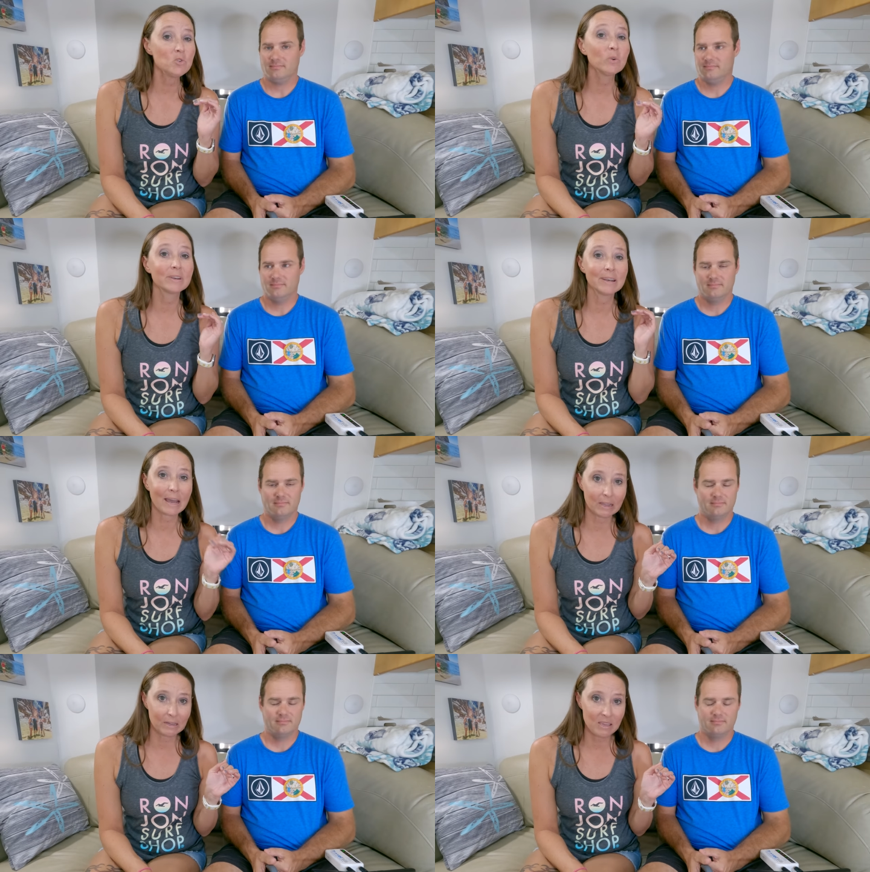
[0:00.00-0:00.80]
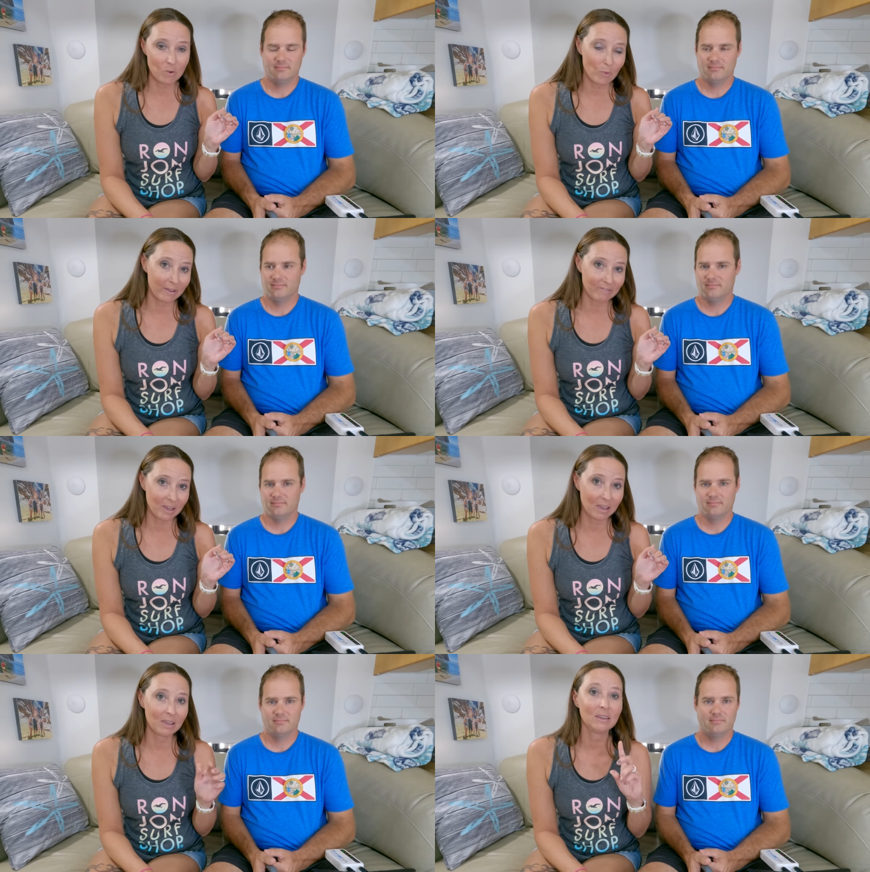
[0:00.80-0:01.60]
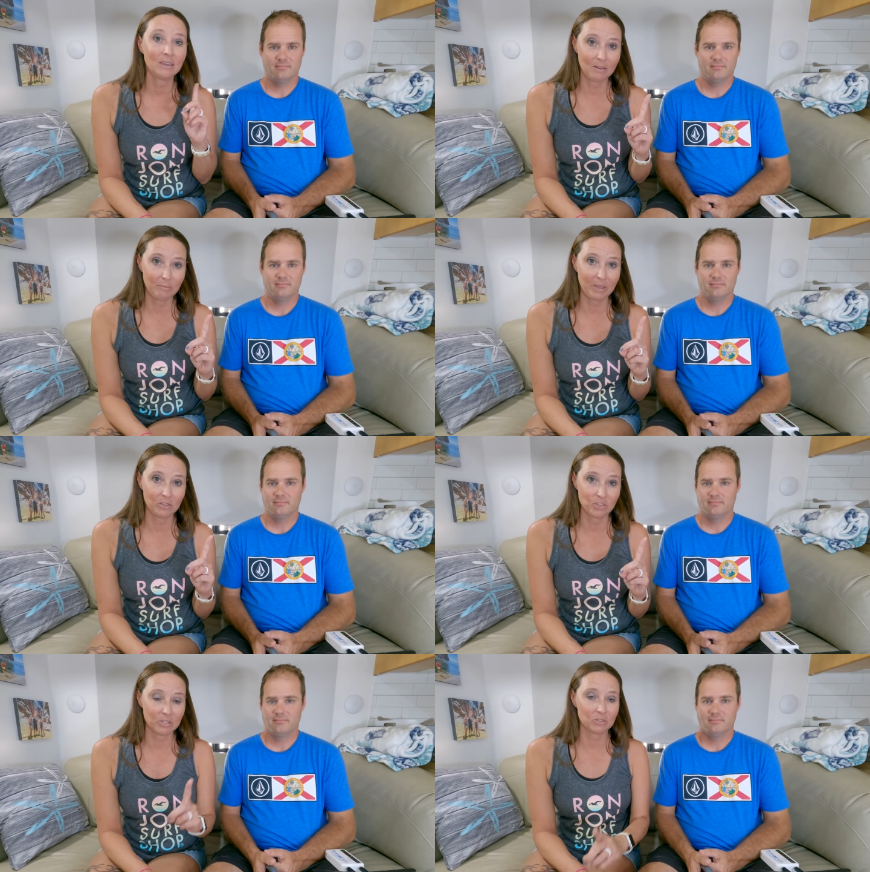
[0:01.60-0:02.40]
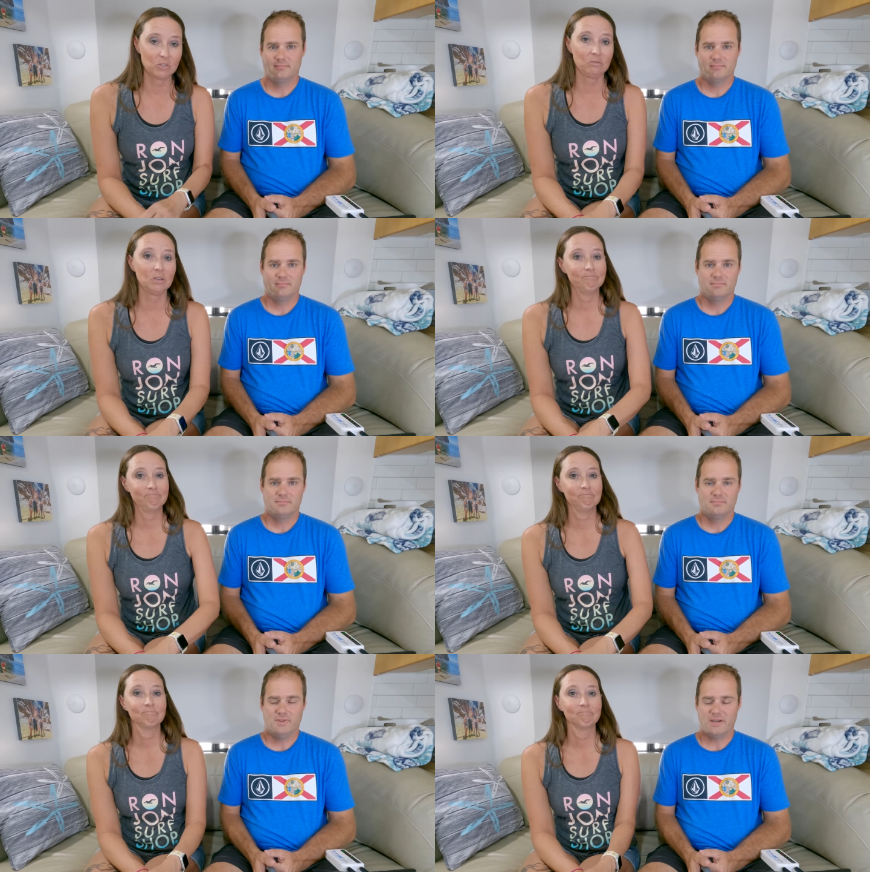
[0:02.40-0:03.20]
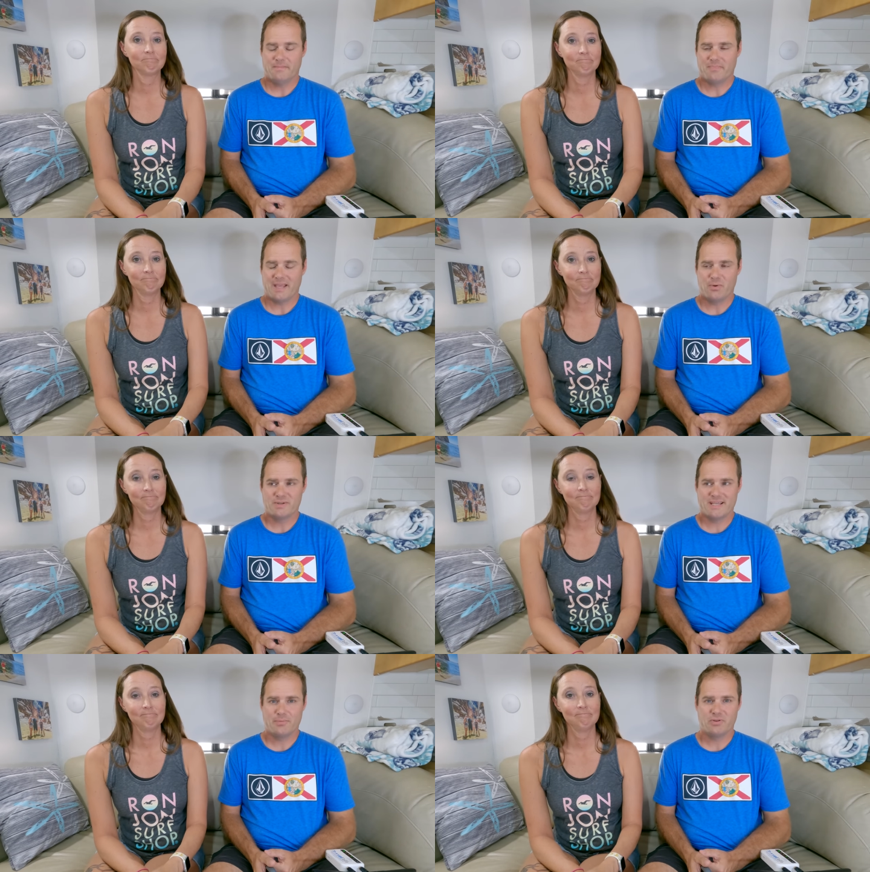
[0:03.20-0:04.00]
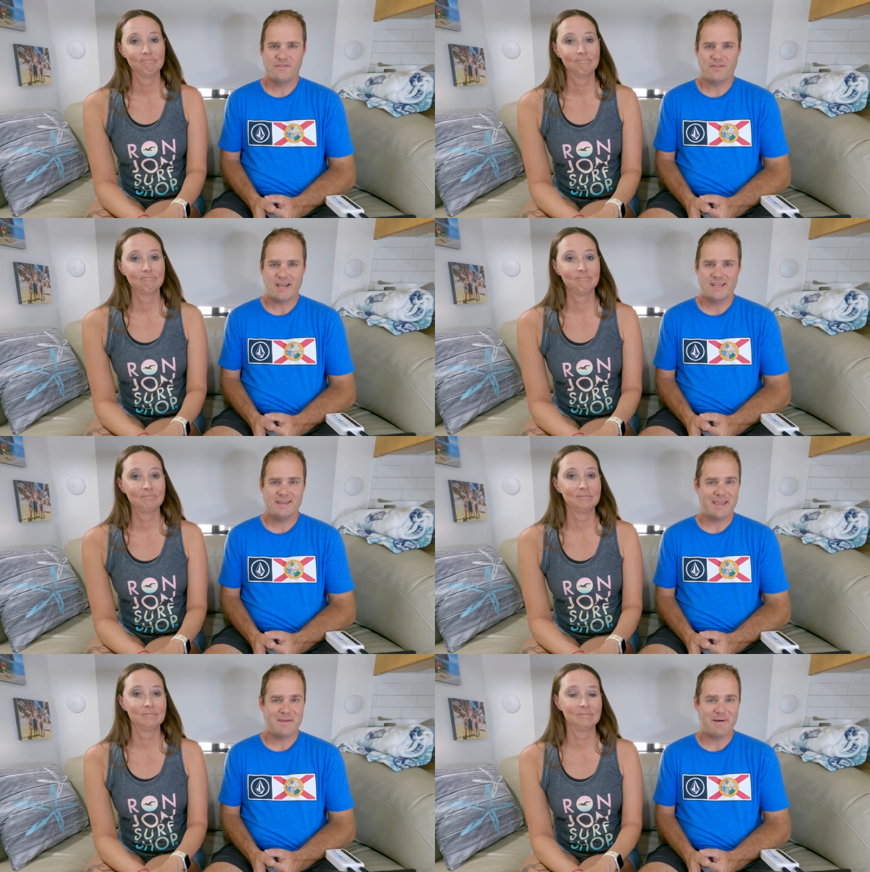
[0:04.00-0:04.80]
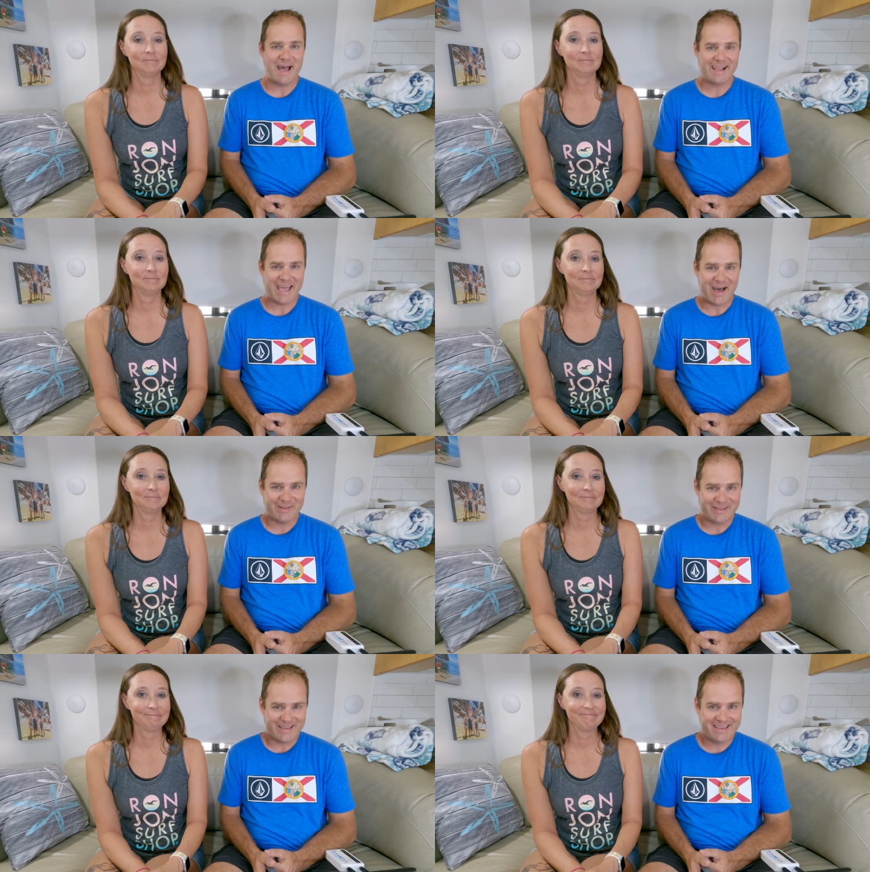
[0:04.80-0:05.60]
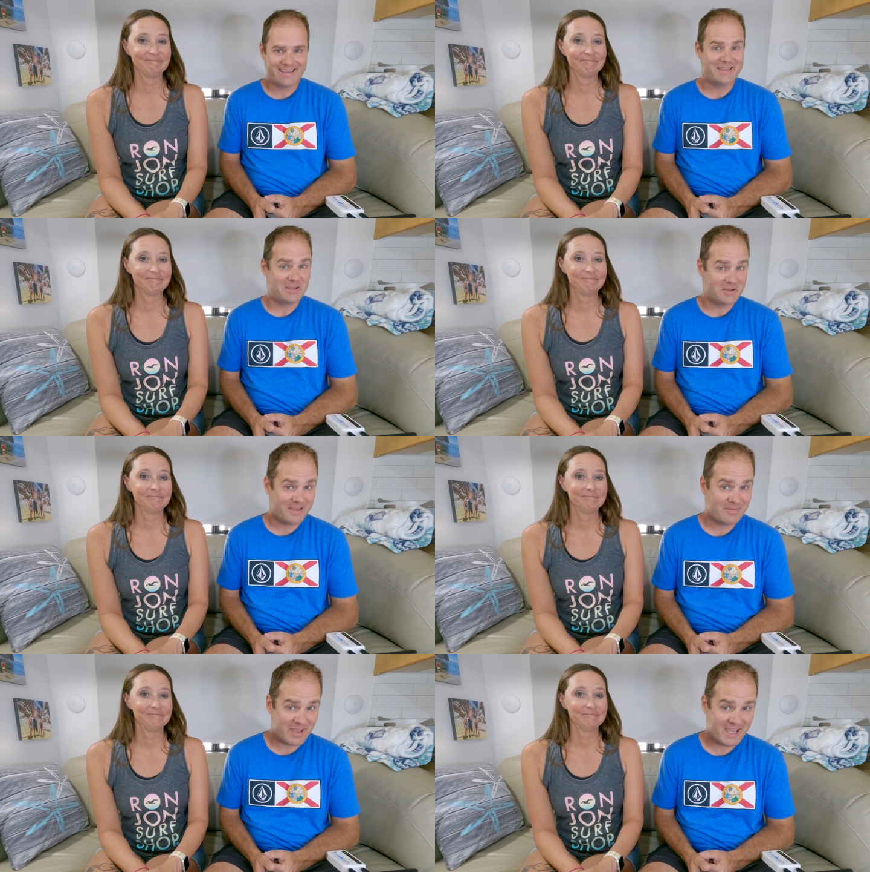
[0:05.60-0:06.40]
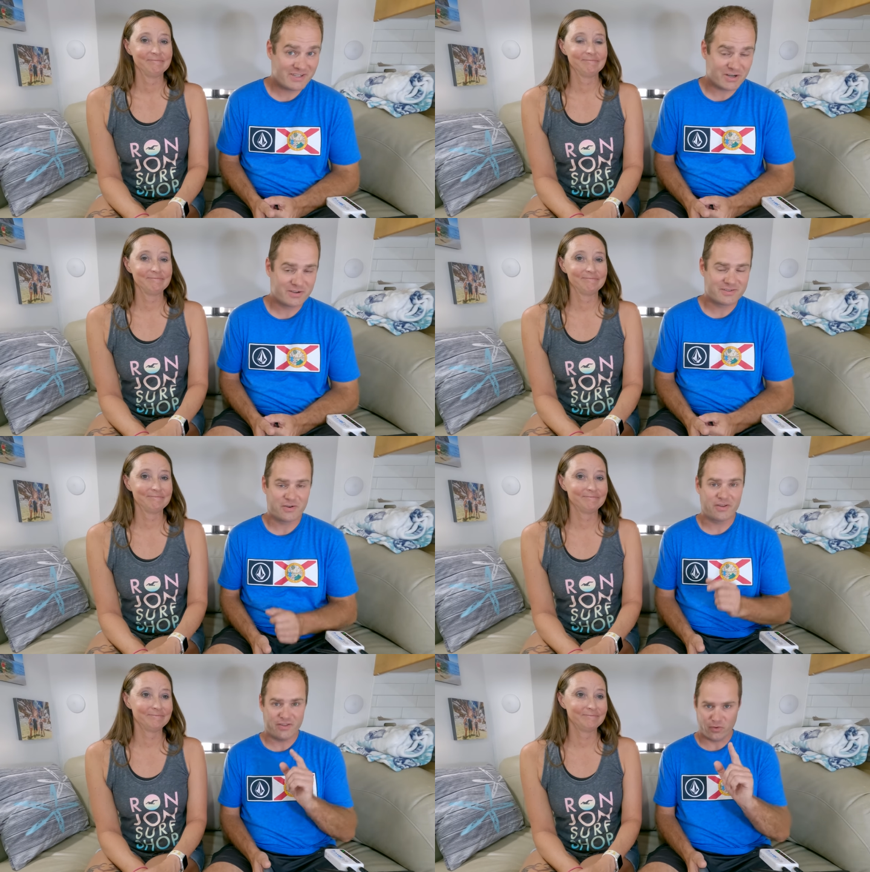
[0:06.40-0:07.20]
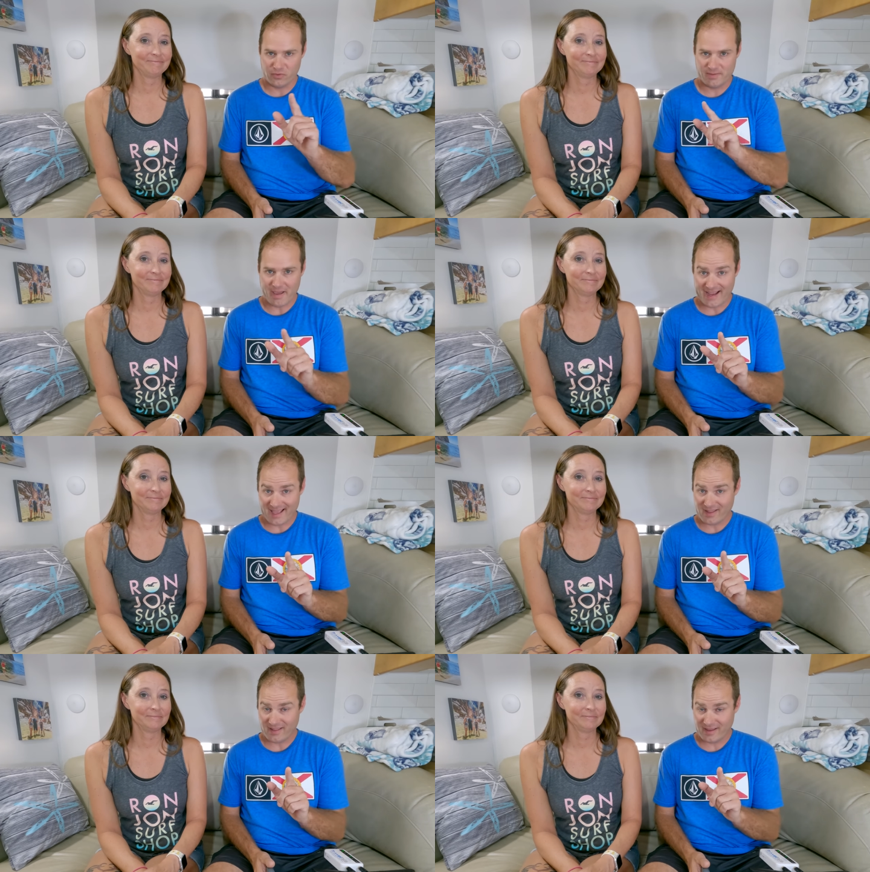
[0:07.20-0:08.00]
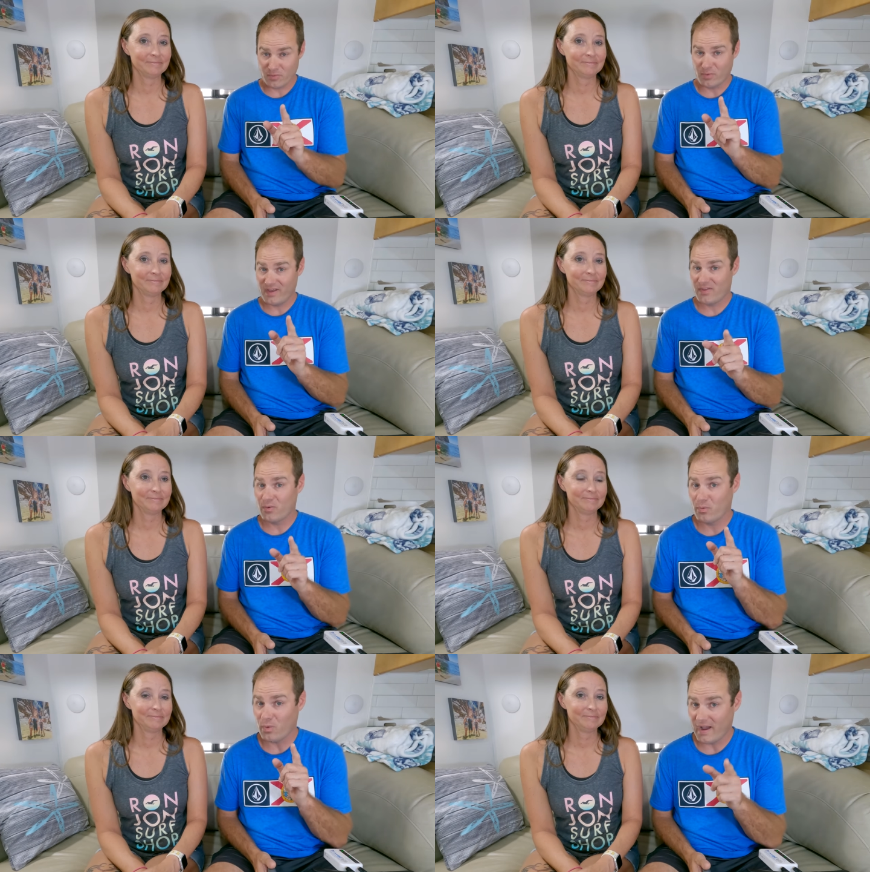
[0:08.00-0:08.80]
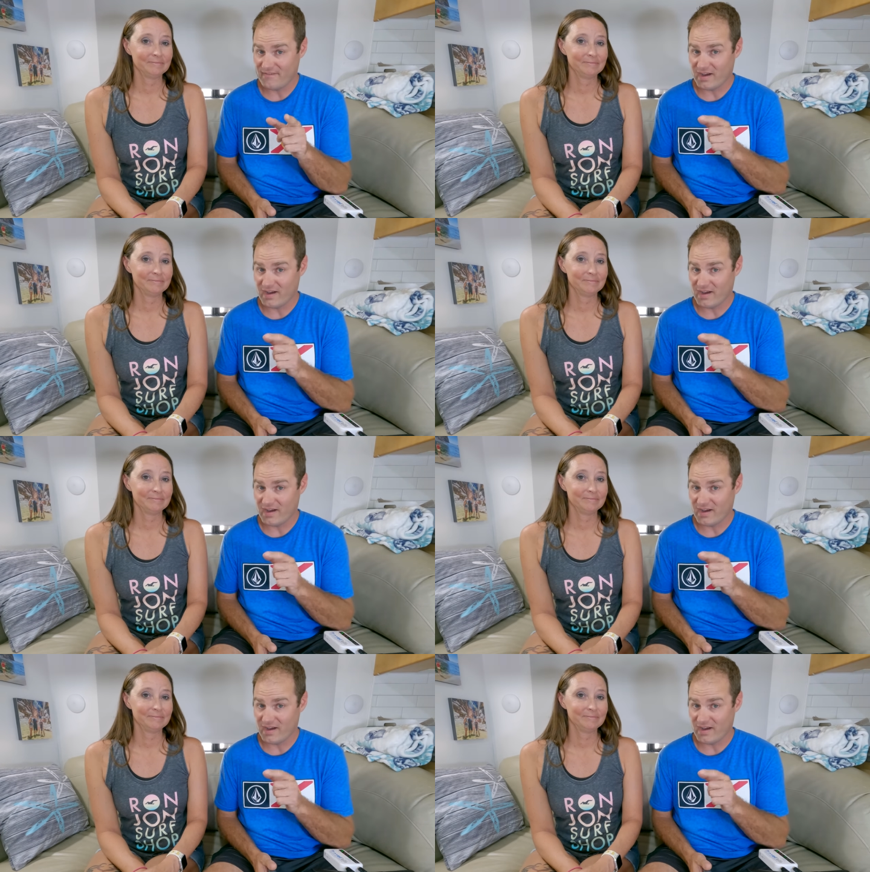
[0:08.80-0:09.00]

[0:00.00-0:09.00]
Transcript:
Speaker 1: you are not going to get Wi Fi in Page, Arizona.
Speaker 2: Yep. I was able to find a back alley in Page, Arizona, the only back alley with Wi